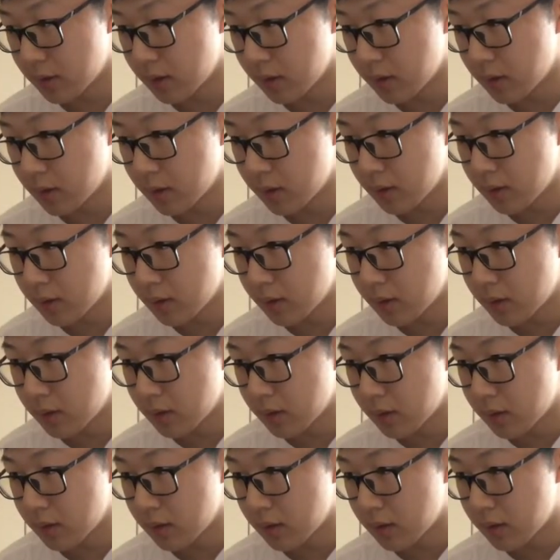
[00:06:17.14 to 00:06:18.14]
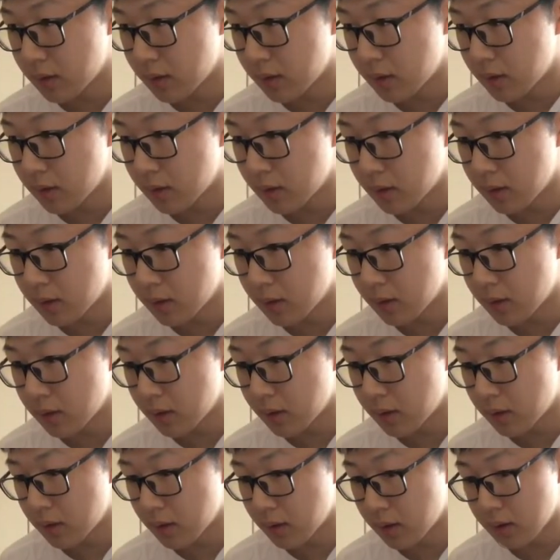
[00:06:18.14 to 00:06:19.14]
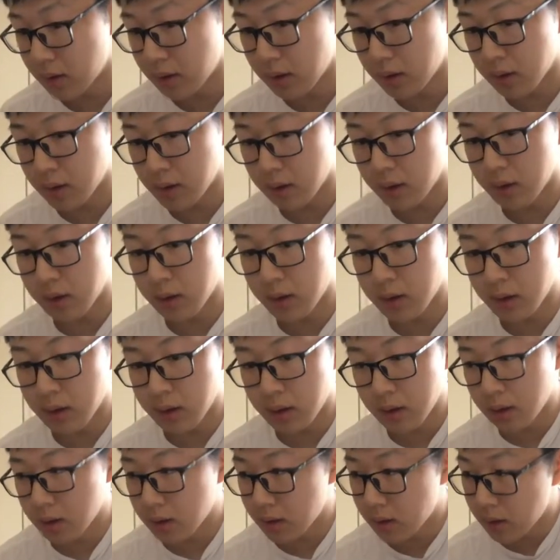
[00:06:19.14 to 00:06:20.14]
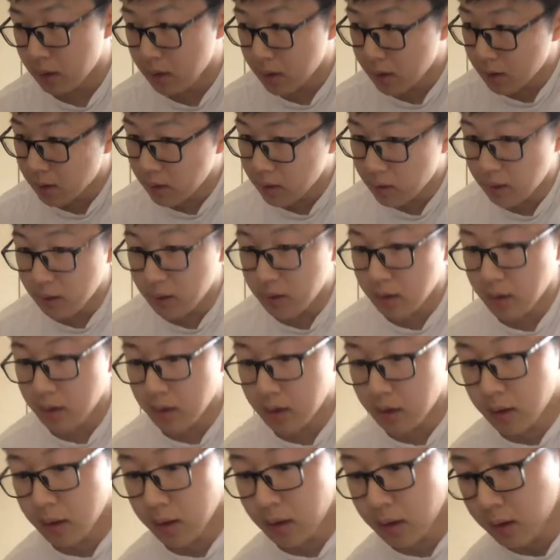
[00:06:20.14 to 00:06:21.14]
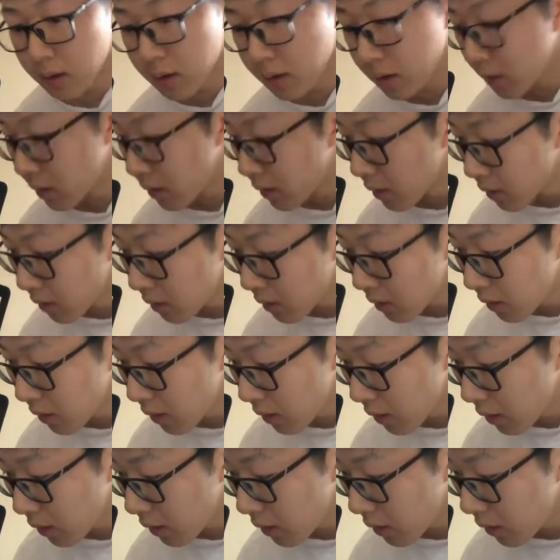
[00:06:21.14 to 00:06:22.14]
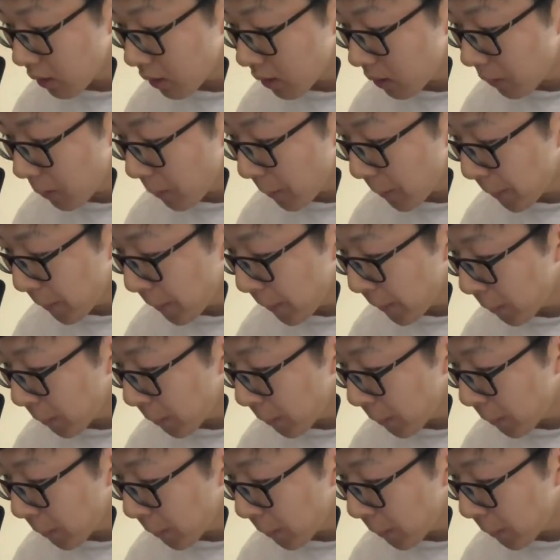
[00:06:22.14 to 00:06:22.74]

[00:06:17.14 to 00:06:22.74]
(no one is talking)